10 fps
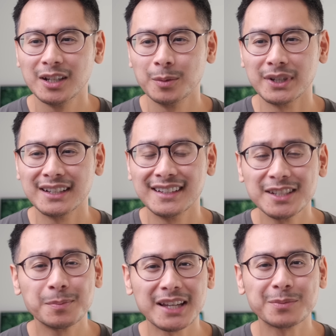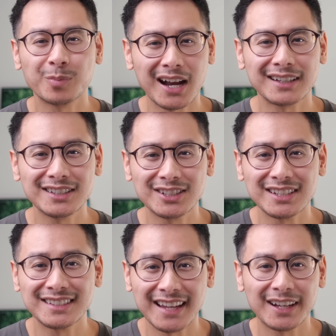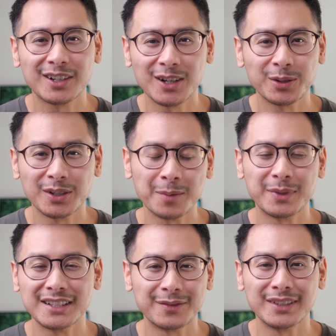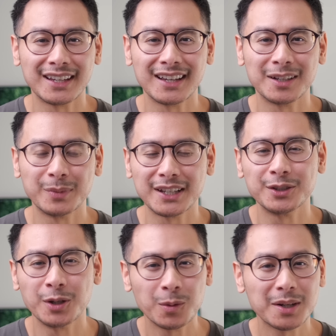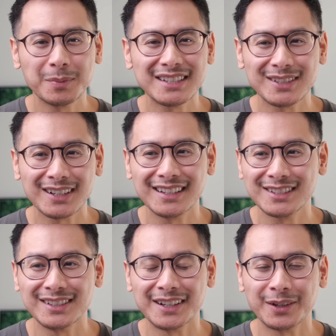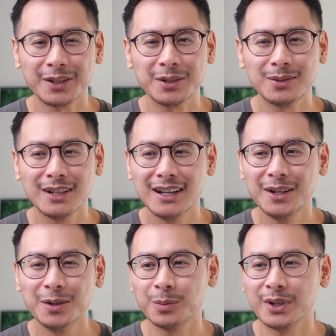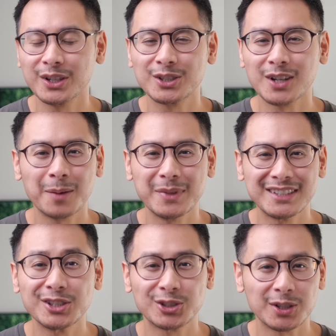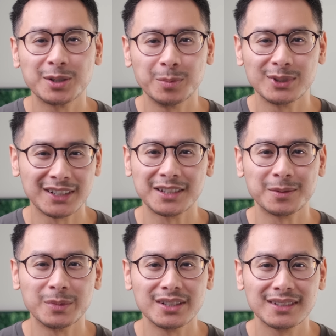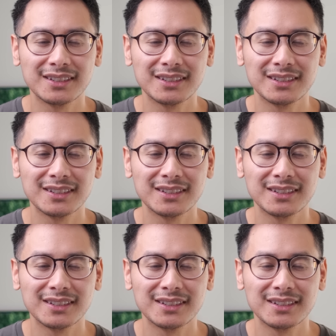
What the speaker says: but it is best practice to stagger out your updates if you can because you don't want to be stuck in a scenario where your shop isn't searchable to customers.